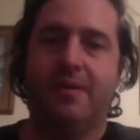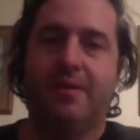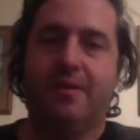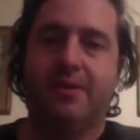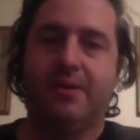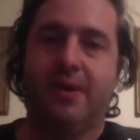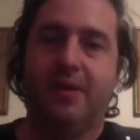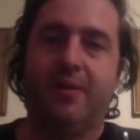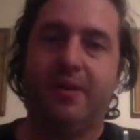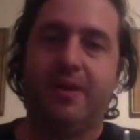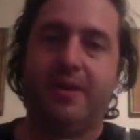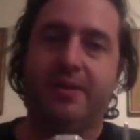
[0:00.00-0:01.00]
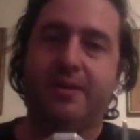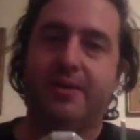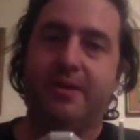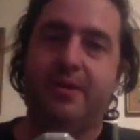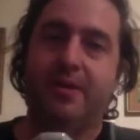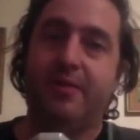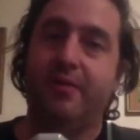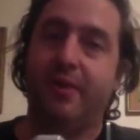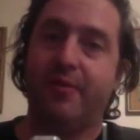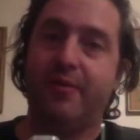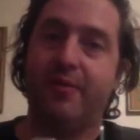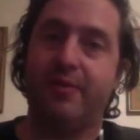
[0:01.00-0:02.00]
So that really is a solid of
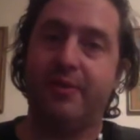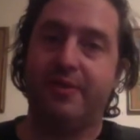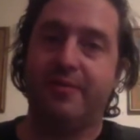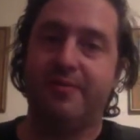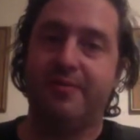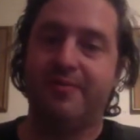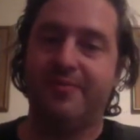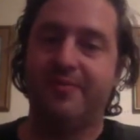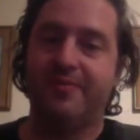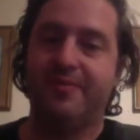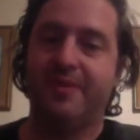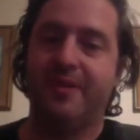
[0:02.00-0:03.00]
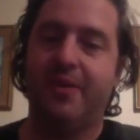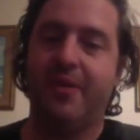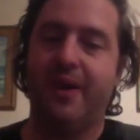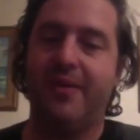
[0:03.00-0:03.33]
revolution. Okay.